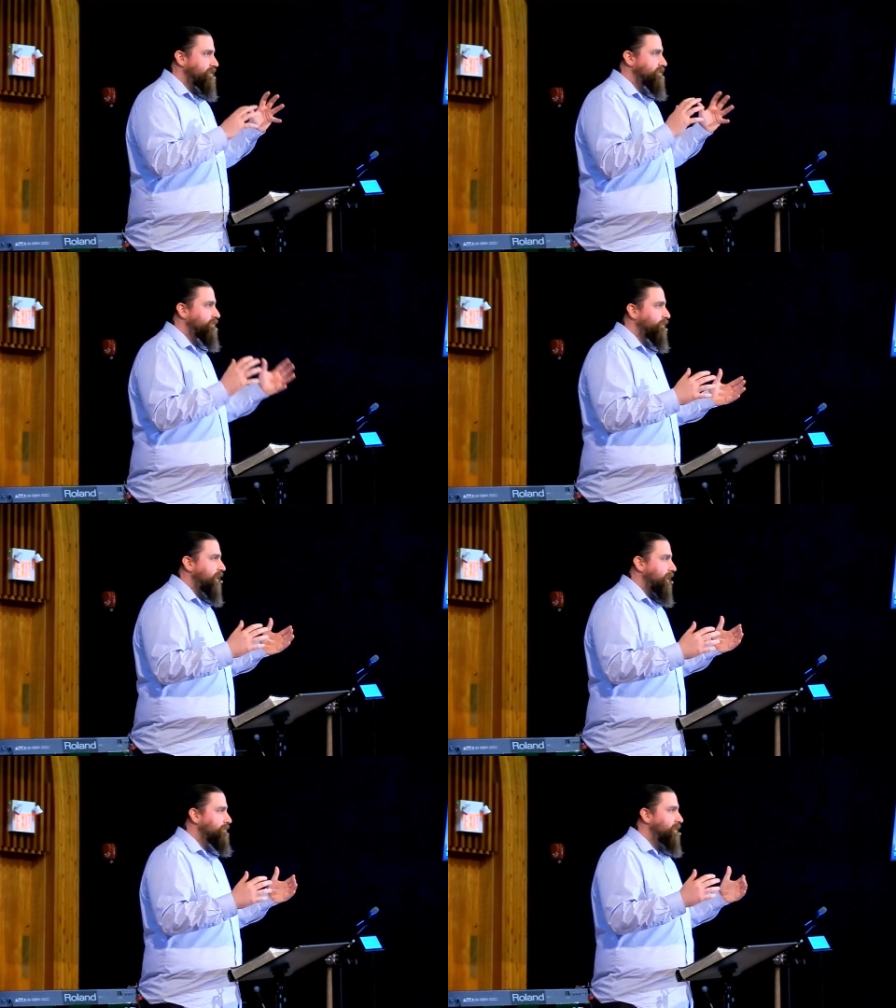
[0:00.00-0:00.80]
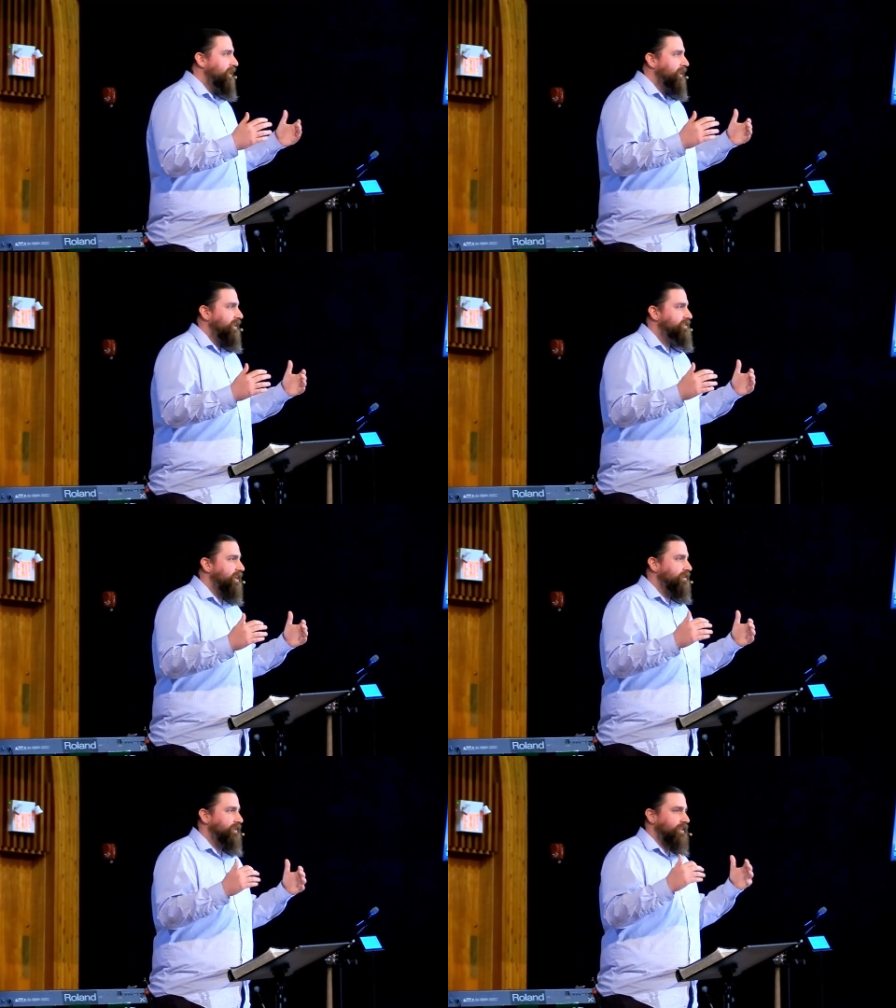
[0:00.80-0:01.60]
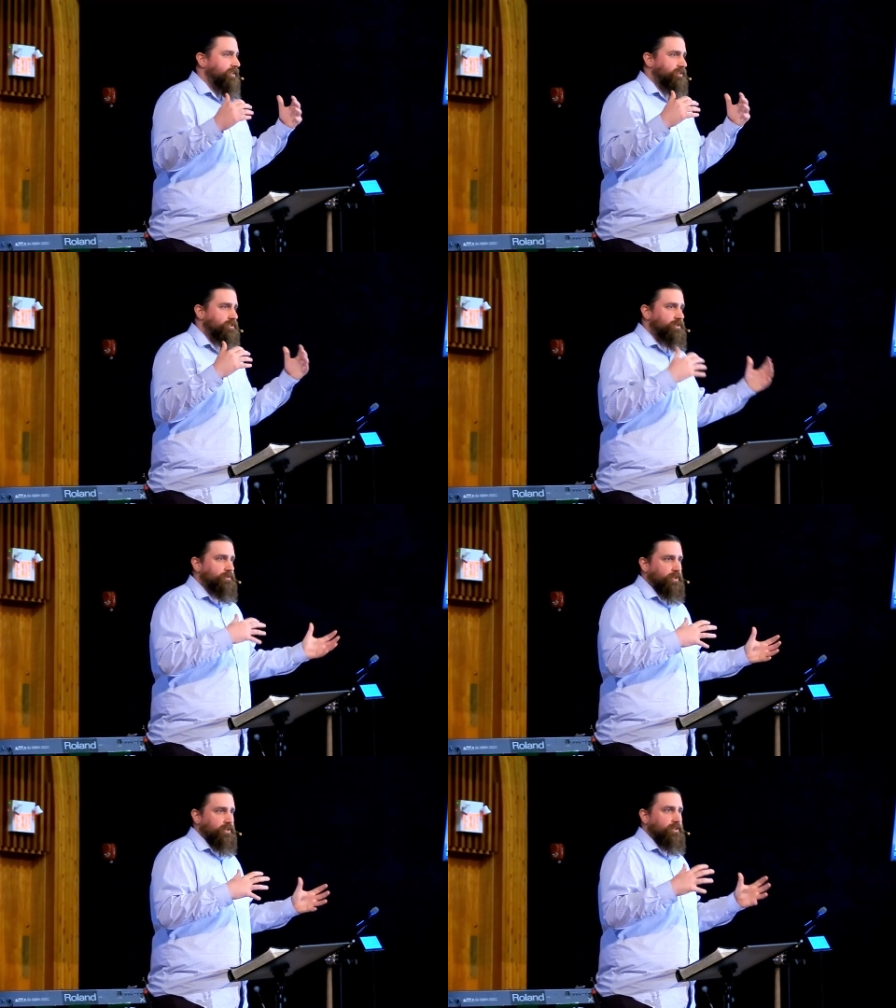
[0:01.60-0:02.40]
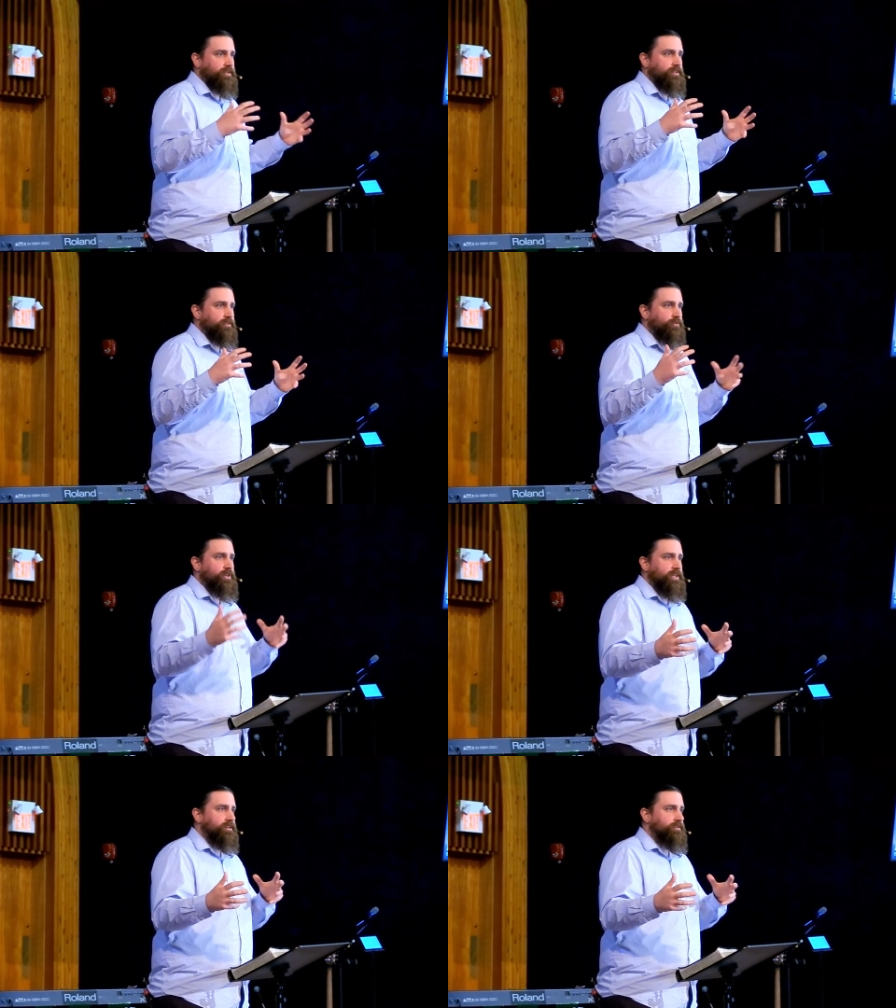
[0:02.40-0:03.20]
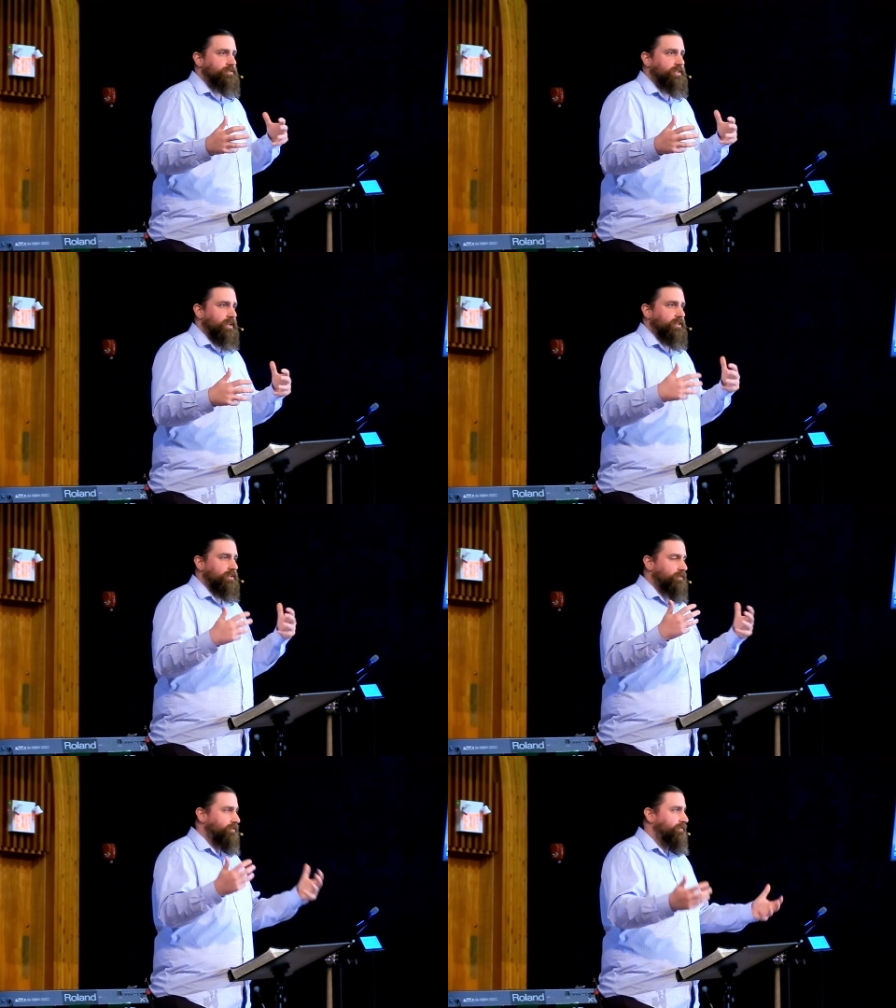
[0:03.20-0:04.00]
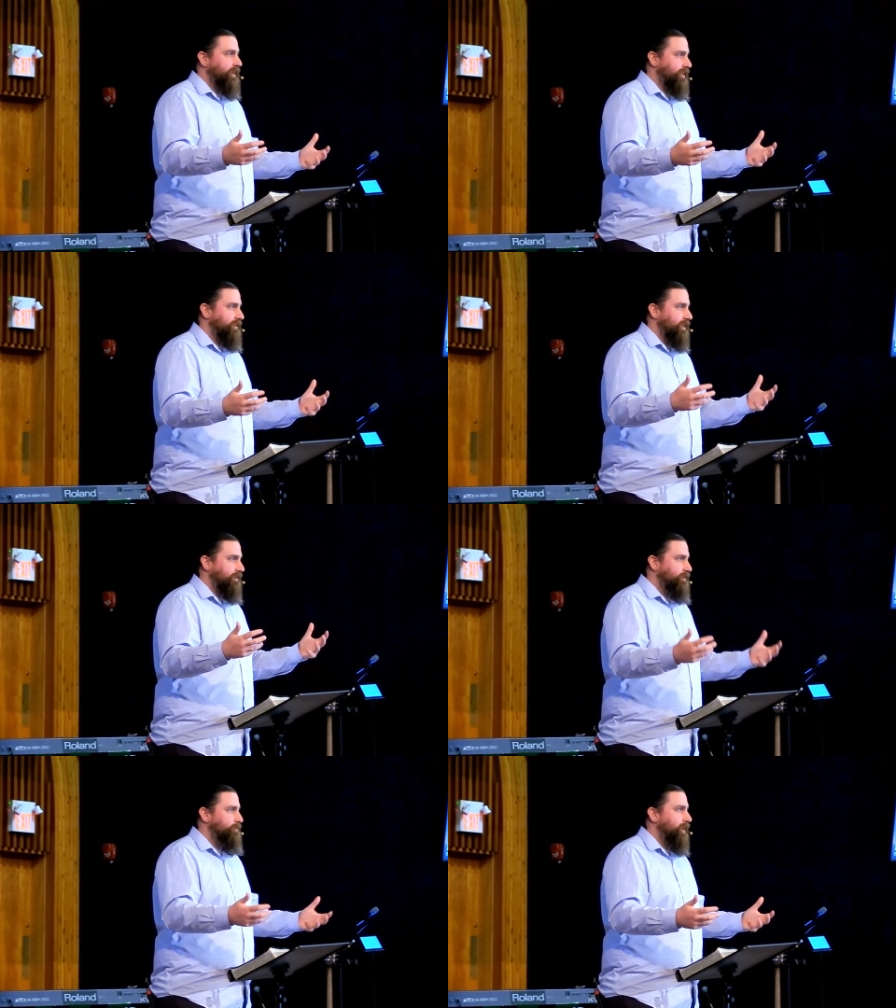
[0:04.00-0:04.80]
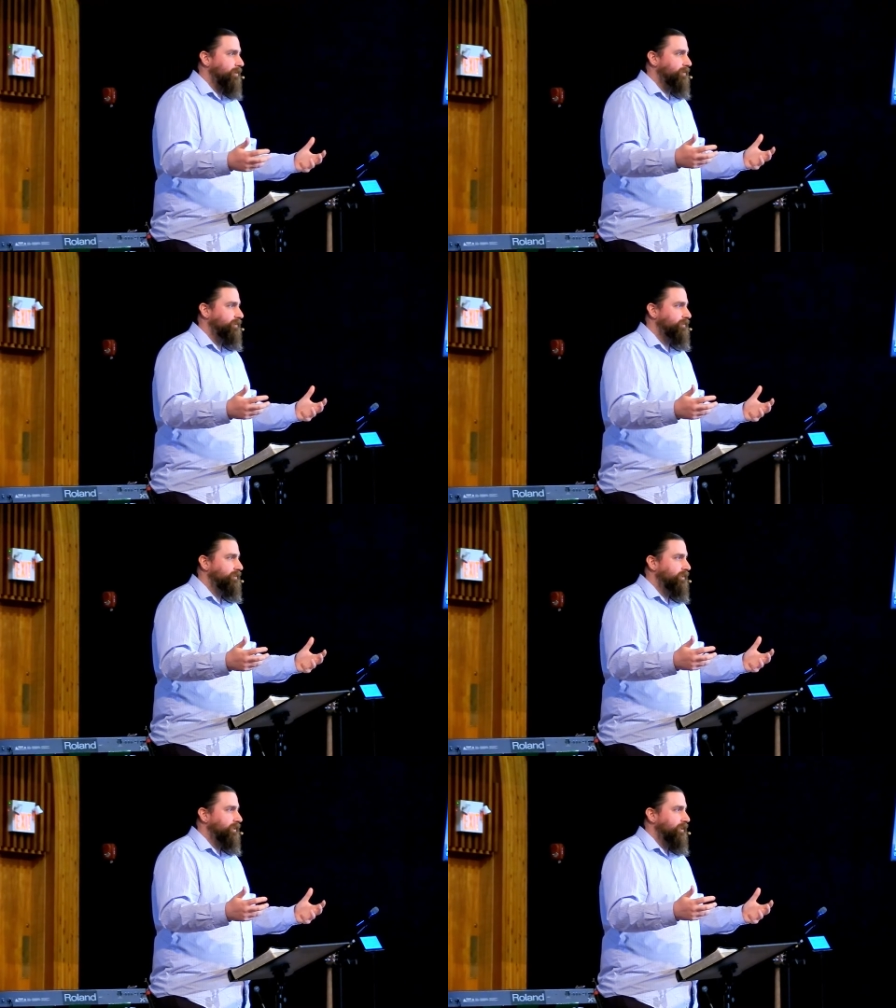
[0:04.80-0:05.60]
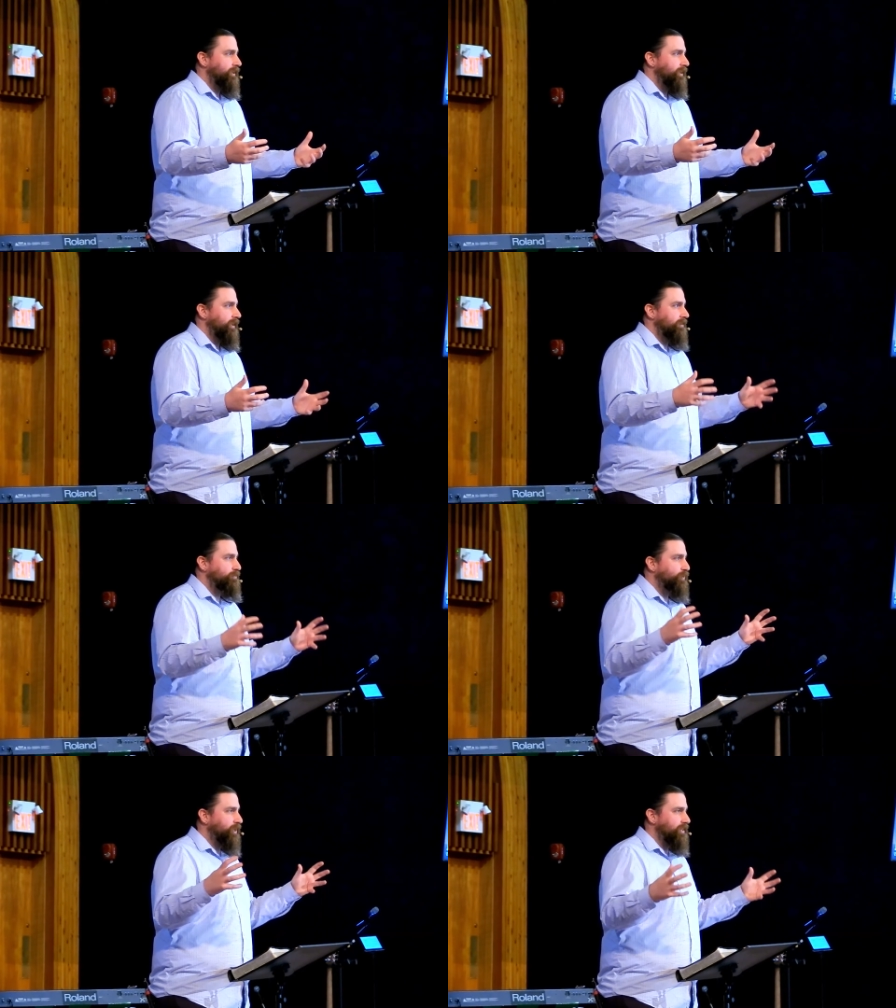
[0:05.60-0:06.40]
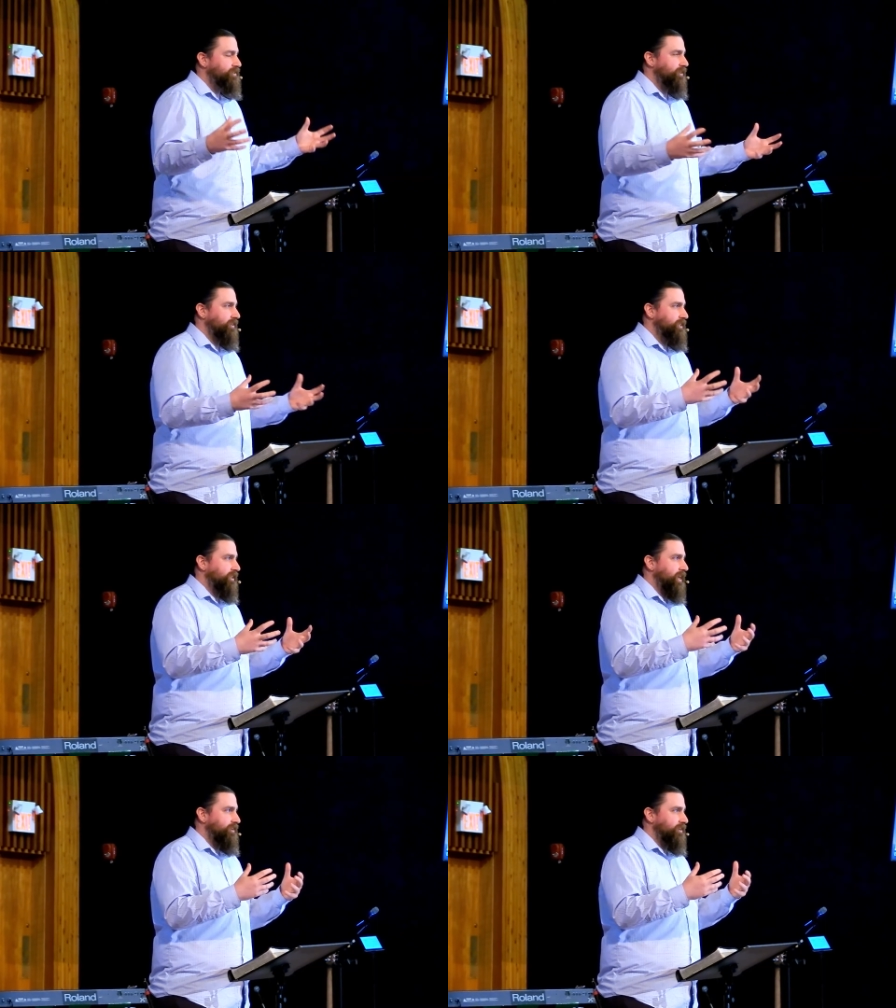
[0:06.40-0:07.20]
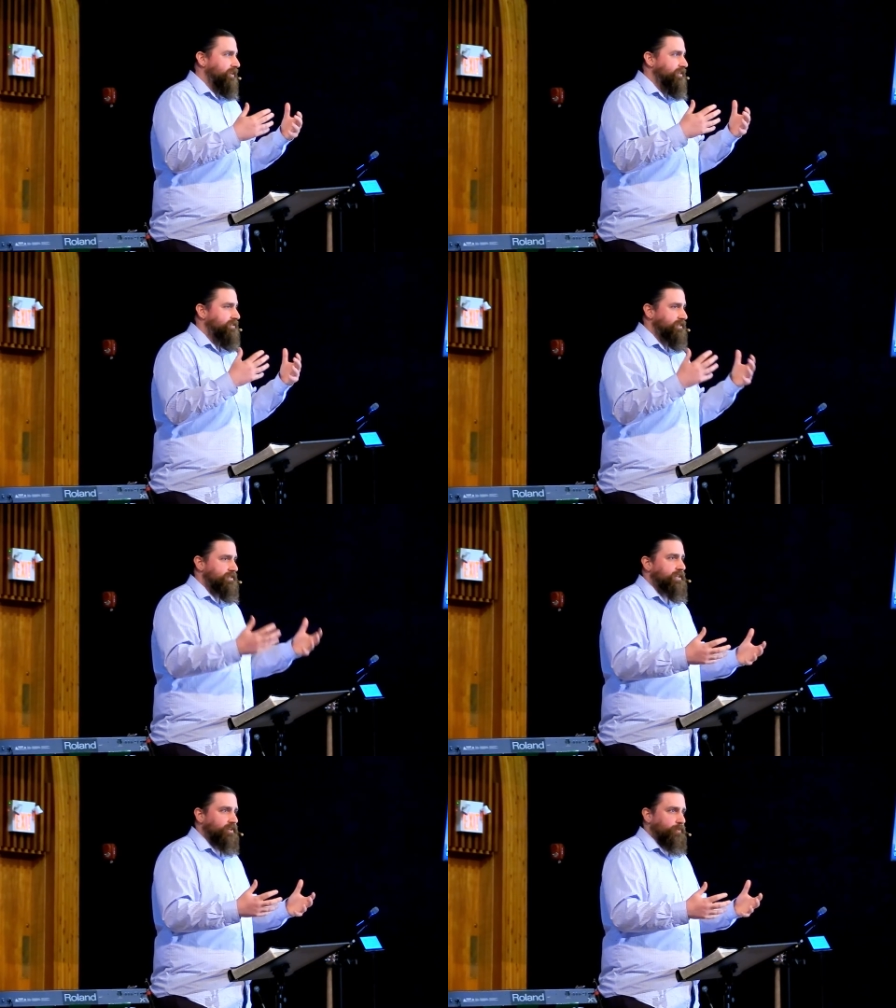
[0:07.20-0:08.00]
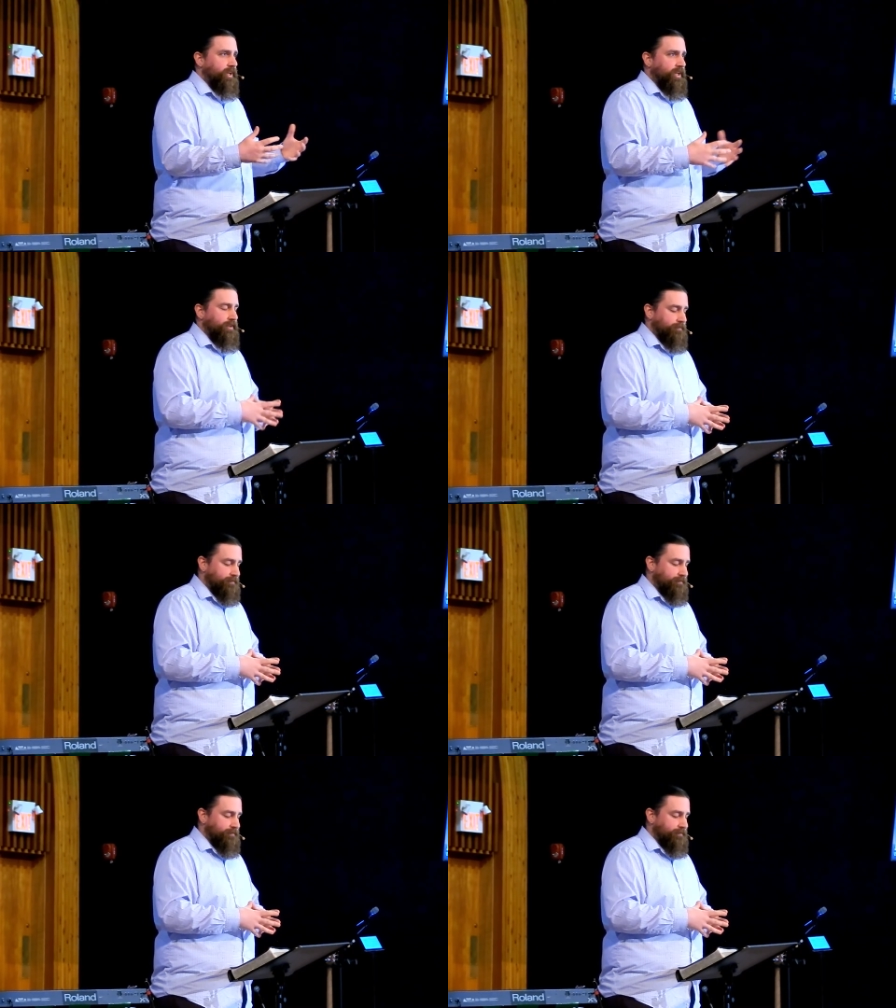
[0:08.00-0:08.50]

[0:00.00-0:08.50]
a frame. It's kind of like the too long didn't read understanding of our faith and of the Bible. It brings it all together in a succinct way.